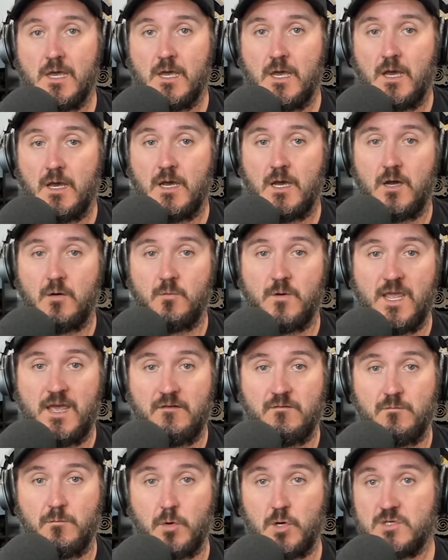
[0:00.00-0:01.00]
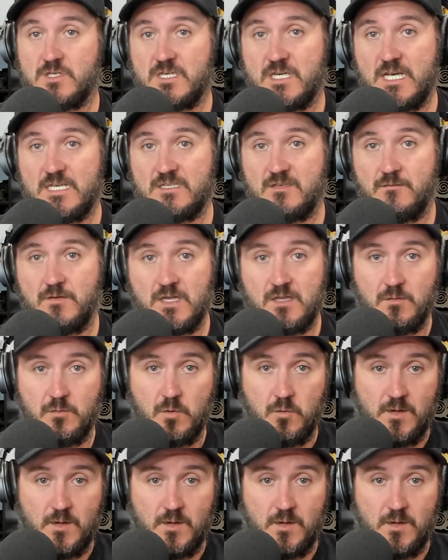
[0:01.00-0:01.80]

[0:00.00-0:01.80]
Uh, we have merchandise available.